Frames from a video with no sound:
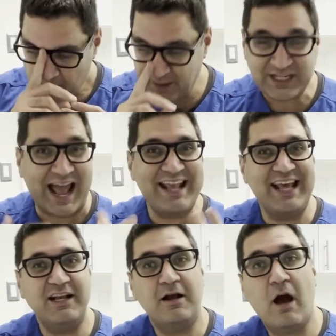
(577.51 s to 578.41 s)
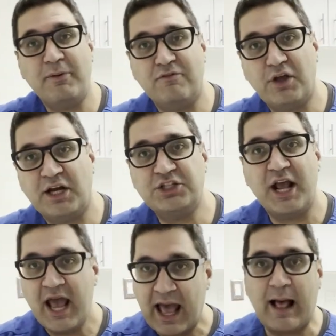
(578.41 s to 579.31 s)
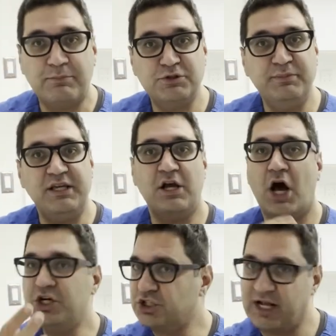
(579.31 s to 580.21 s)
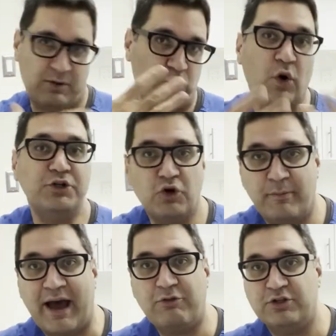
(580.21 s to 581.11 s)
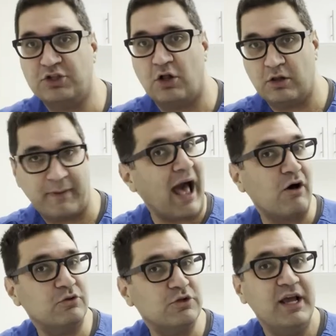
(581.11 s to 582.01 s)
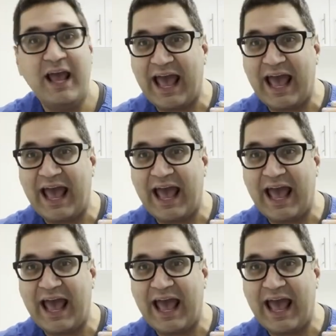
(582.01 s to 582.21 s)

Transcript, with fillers: But yeah, getting a copy of the x-ray helps me understand what your mouth is all about